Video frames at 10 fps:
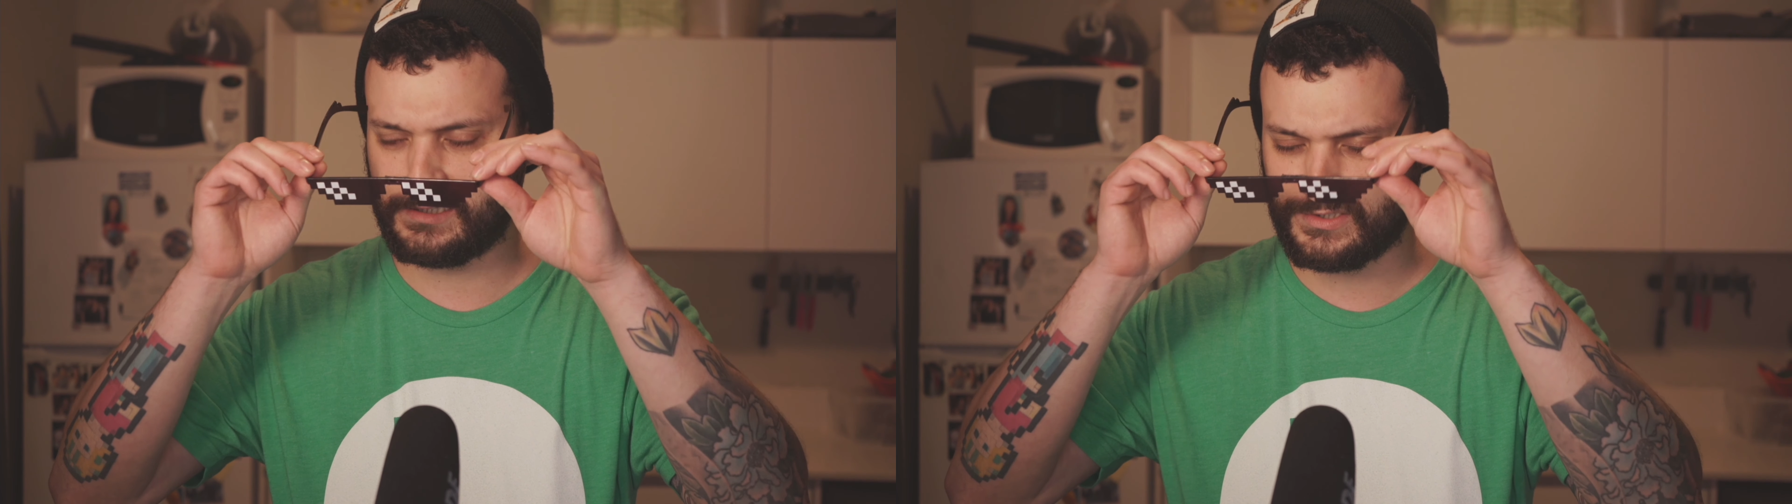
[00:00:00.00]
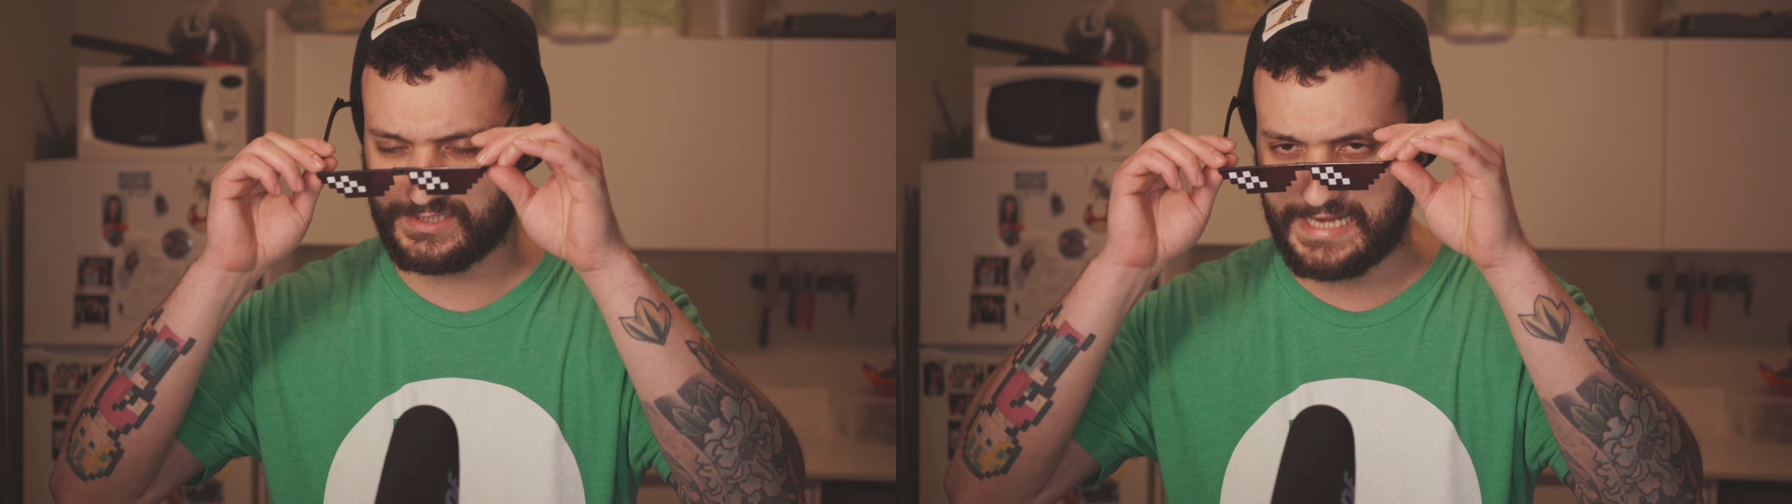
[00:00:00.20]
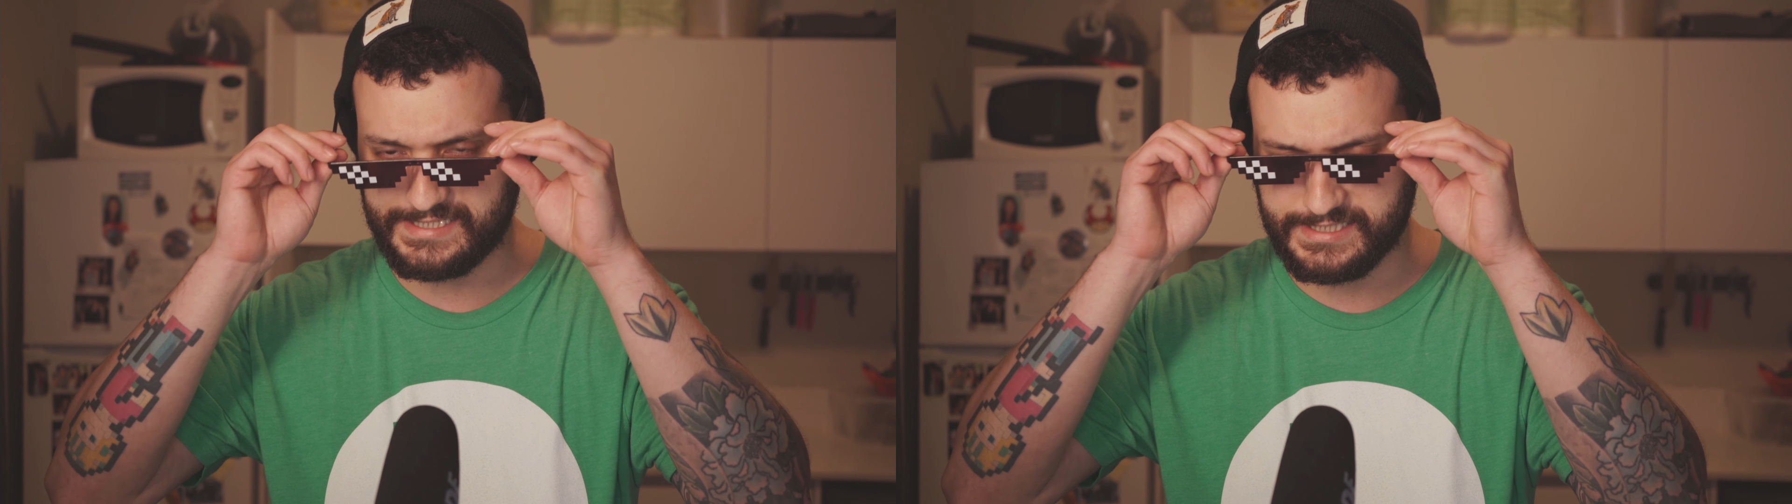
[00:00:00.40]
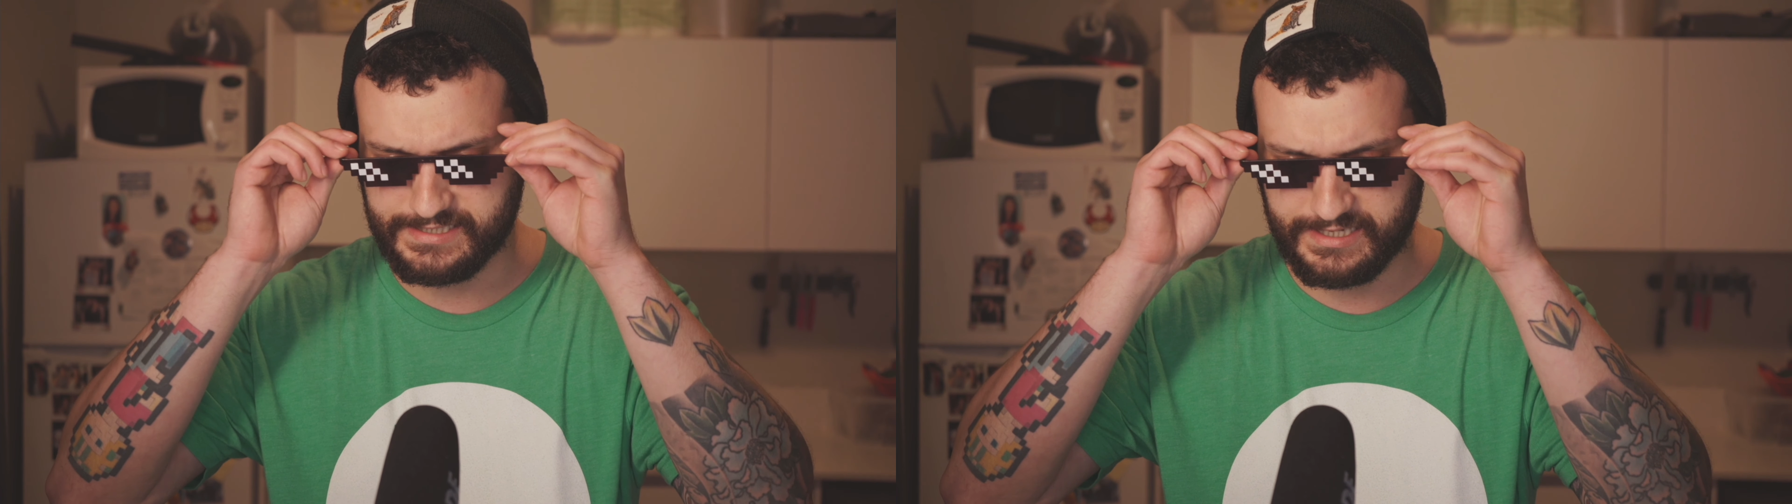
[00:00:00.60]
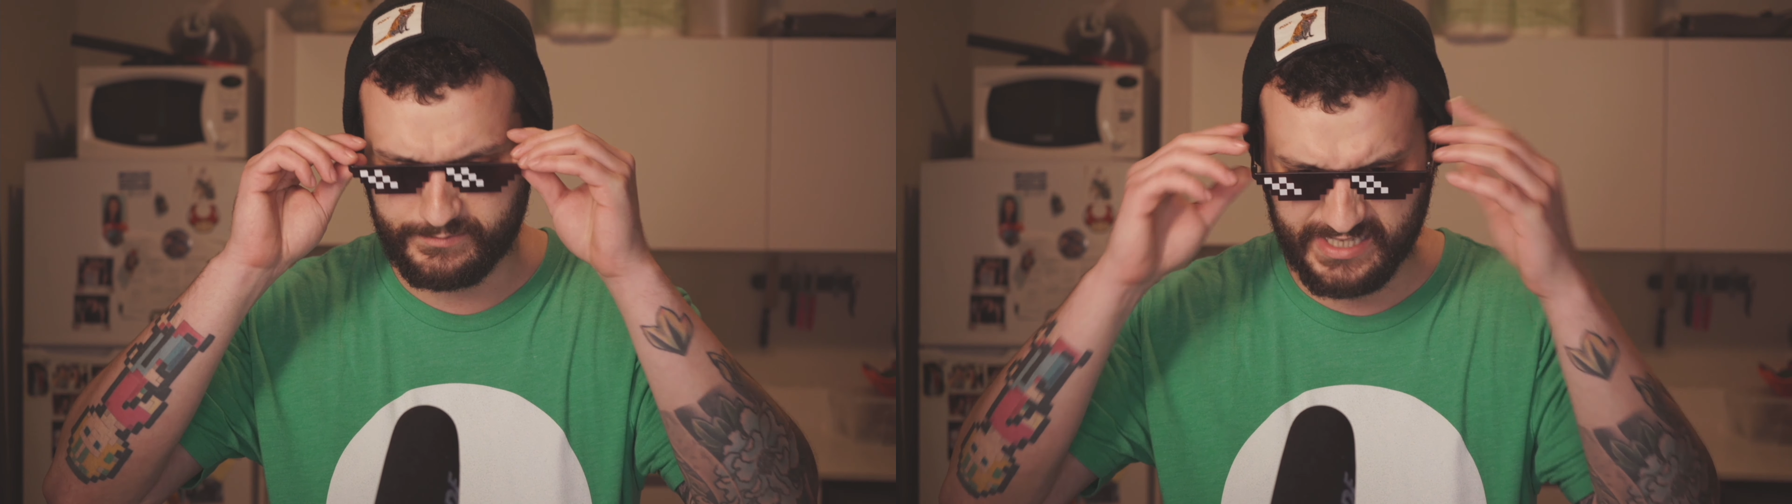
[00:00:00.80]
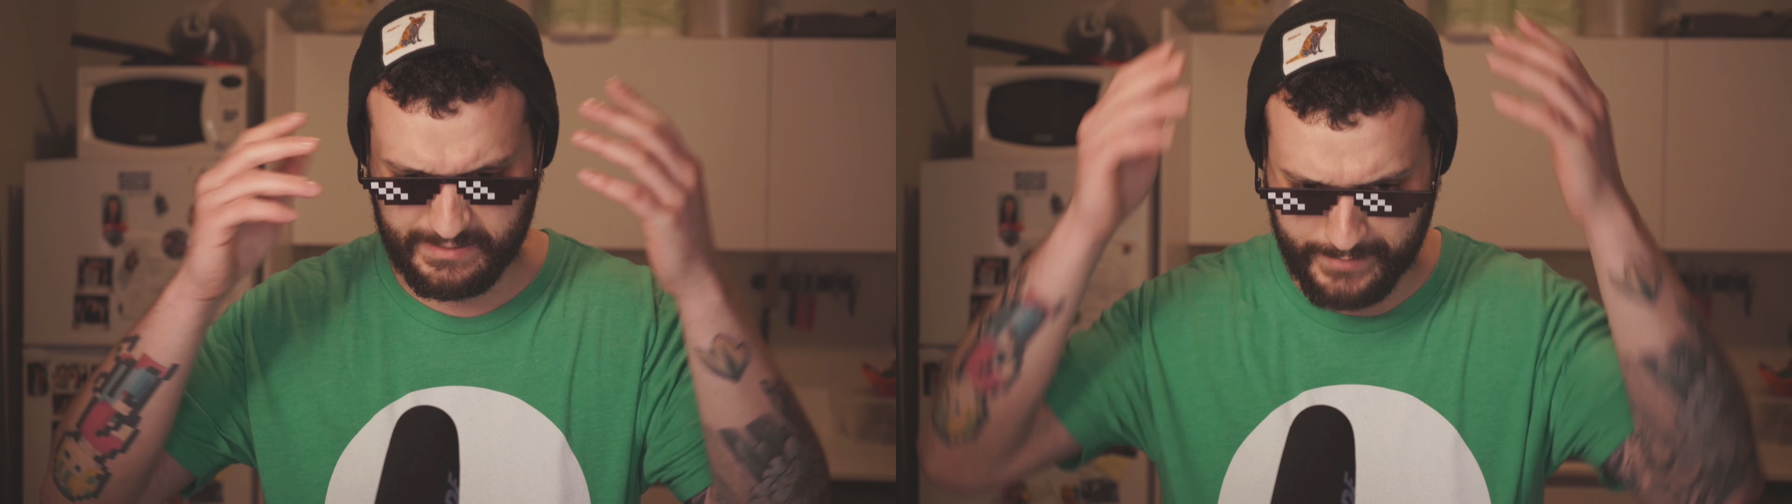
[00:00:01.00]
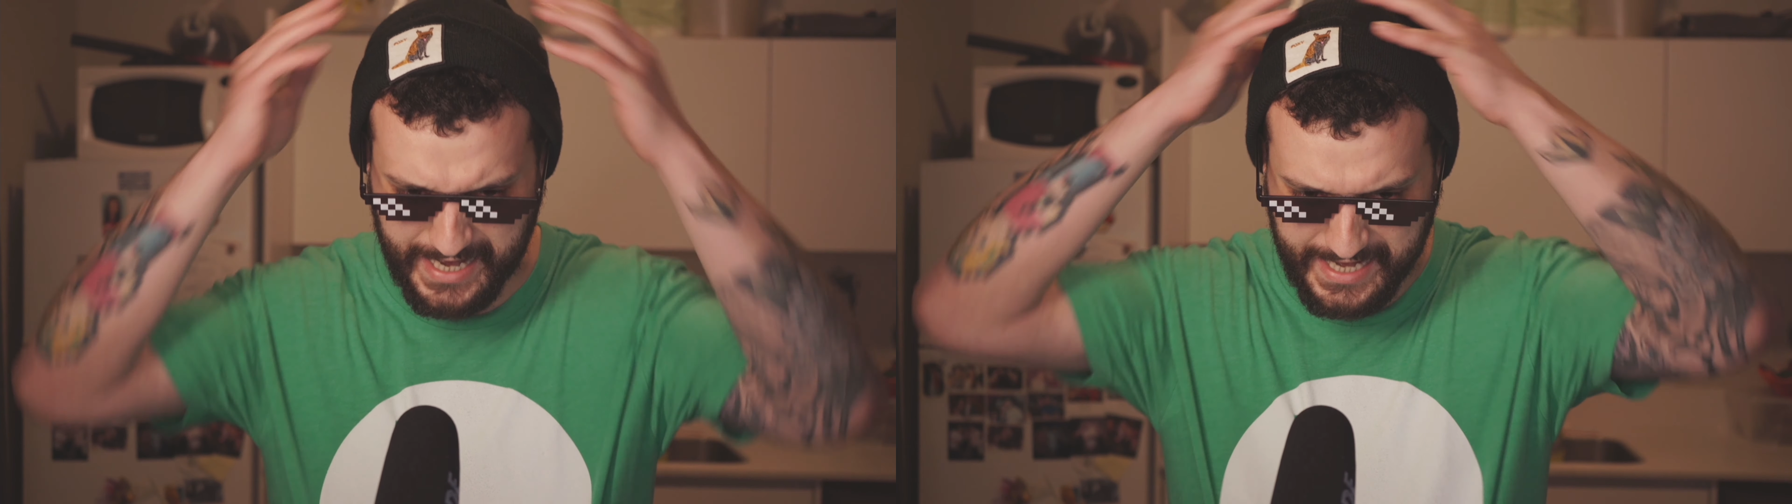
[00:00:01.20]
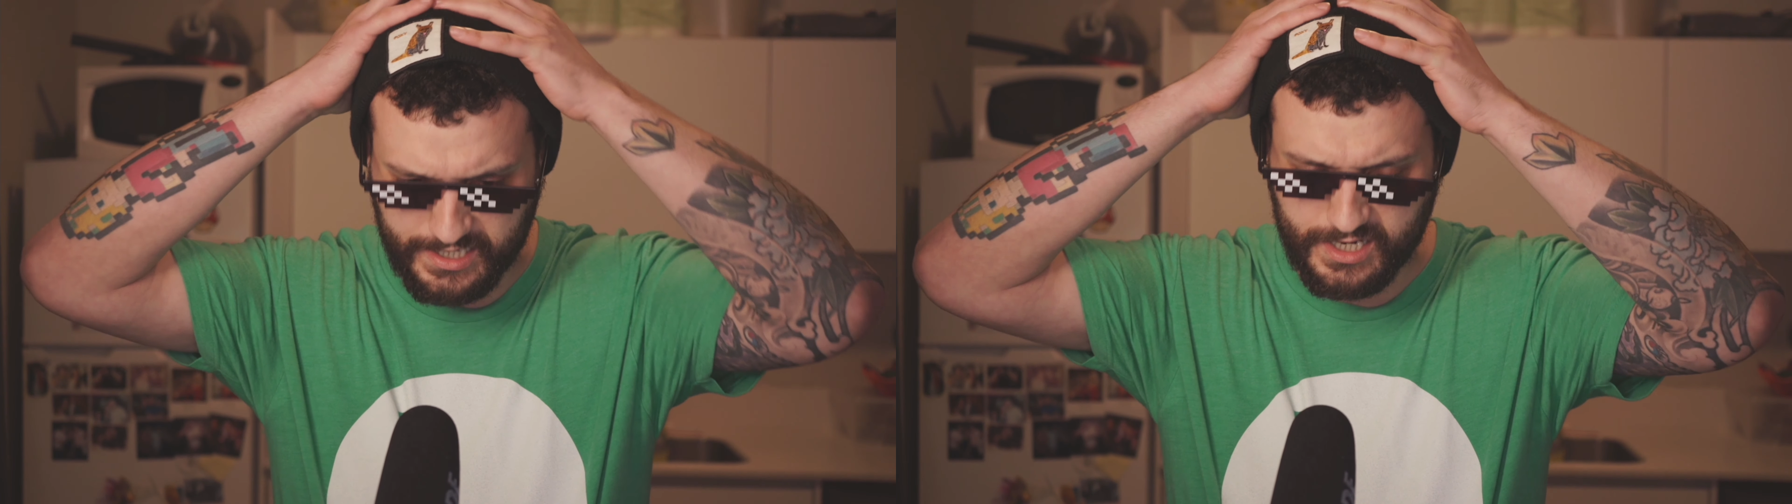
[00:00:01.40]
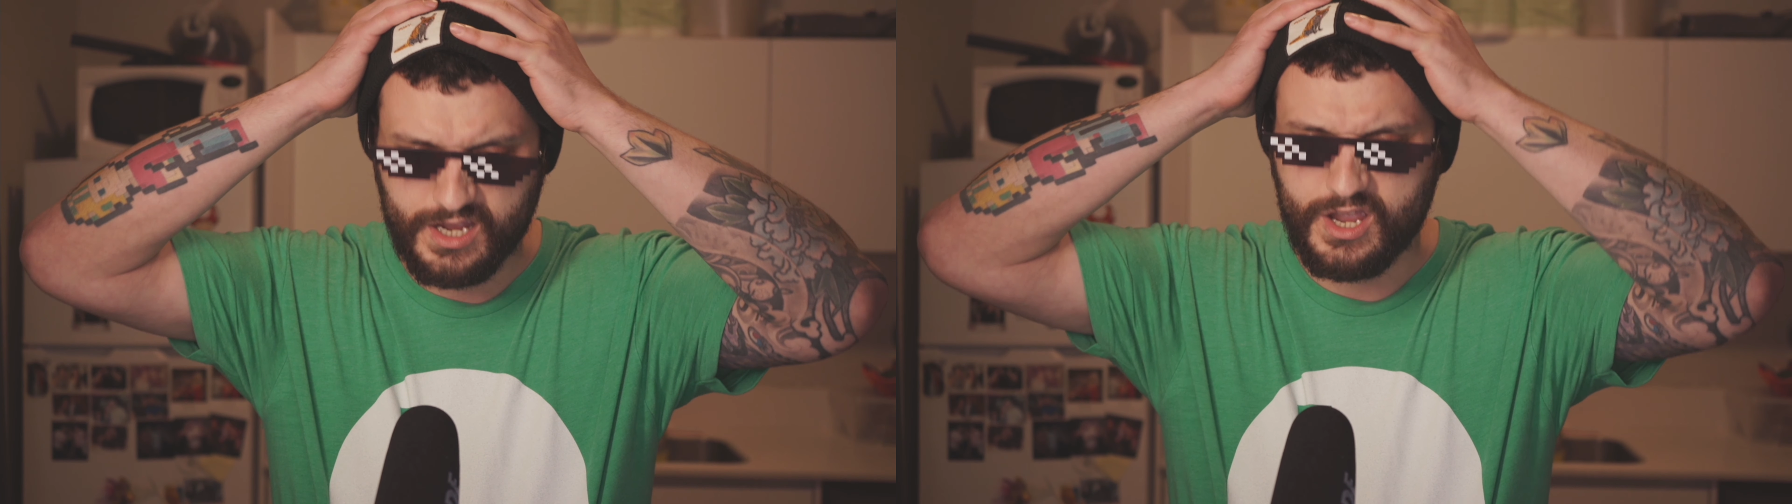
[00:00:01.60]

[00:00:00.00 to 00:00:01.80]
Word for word: those glasses that I buy